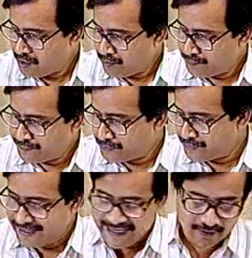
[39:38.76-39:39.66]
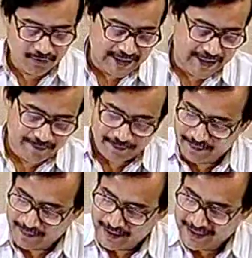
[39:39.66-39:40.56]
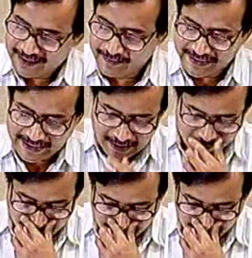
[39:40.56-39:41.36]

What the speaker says: before we end today, let me take up